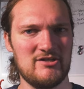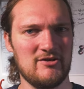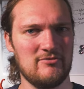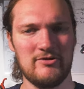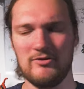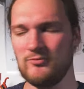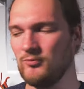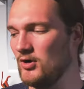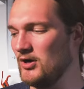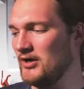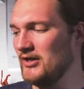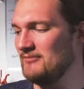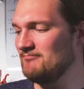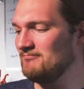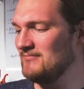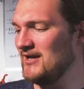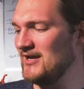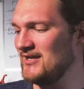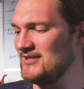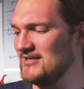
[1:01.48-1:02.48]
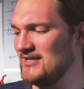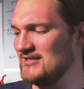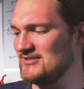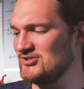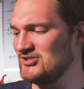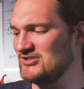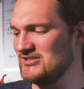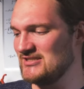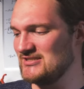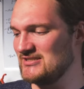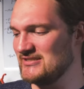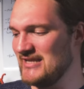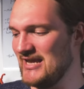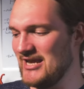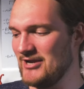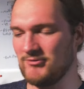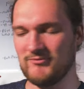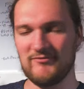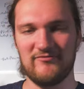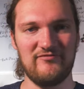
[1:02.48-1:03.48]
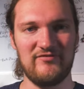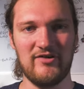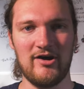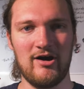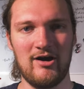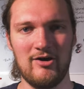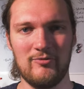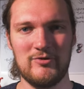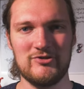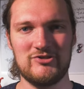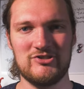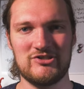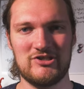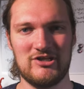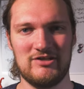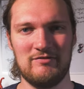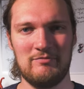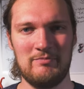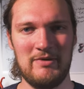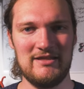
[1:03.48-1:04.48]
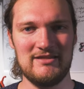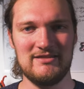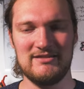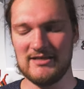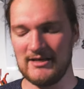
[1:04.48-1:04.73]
don't know why, and it just says near and far, which is kind of a bit